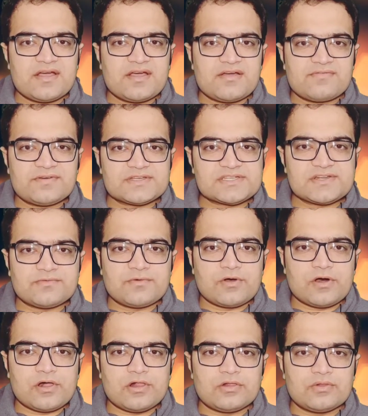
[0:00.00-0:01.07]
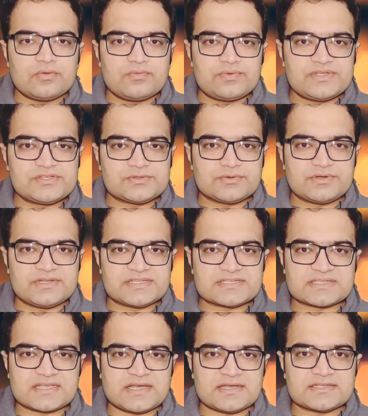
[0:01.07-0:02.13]
first of all, we should
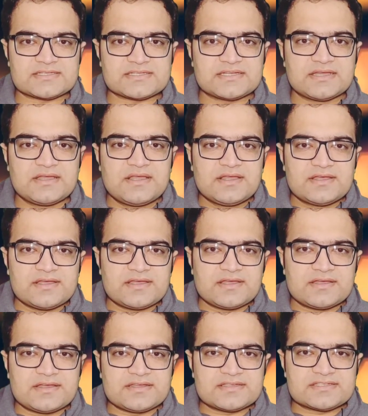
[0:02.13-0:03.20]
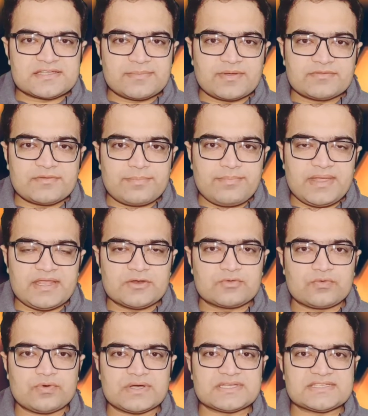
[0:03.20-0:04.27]
discuss some of the main
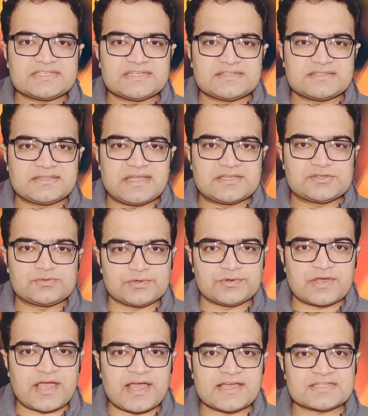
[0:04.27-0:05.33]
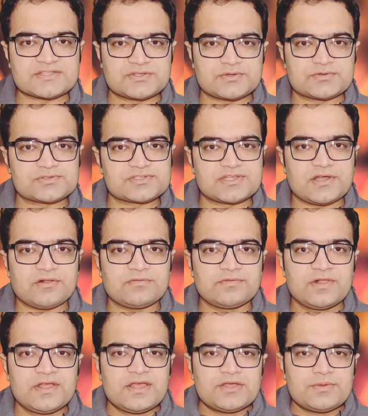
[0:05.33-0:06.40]
questions that you should ask yourself
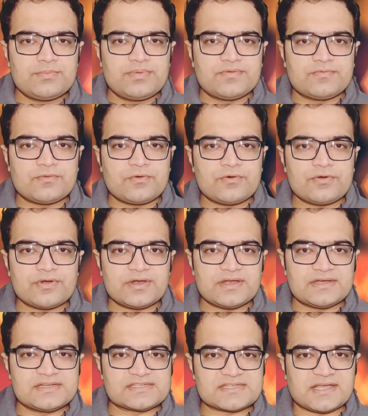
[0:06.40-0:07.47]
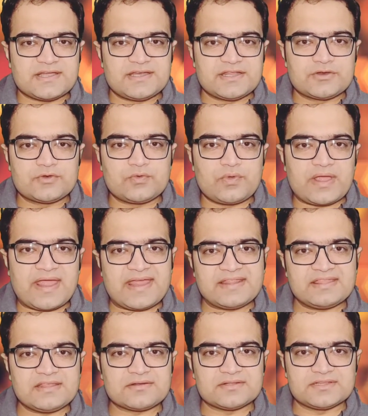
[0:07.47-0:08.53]
before deciding to
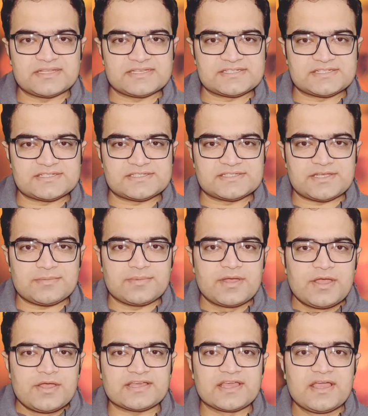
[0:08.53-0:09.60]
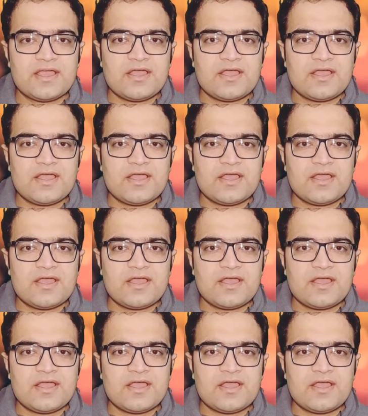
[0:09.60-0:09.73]
end the relationship. Like,